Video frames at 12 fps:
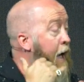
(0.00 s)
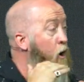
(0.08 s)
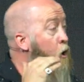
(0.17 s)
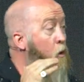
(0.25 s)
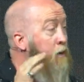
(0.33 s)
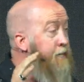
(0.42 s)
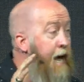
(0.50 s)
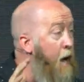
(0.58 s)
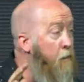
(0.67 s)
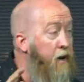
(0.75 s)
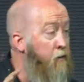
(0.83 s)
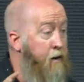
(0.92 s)
I don't know what's
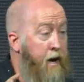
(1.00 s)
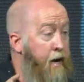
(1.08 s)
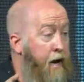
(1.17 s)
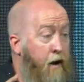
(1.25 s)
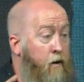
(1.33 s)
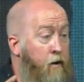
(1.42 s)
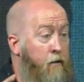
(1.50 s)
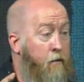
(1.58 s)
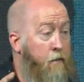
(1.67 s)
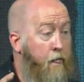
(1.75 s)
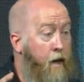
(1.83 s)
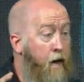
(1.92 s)
happening right now.
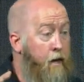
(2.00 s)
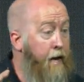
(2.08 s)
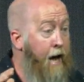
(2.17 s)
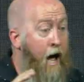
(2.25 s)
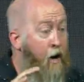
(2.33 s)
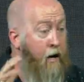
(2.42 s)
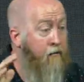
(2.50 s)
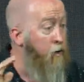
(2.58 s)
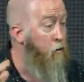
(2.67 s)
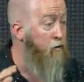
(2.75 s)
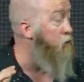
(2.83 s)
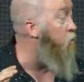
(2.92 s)
Like, I don't even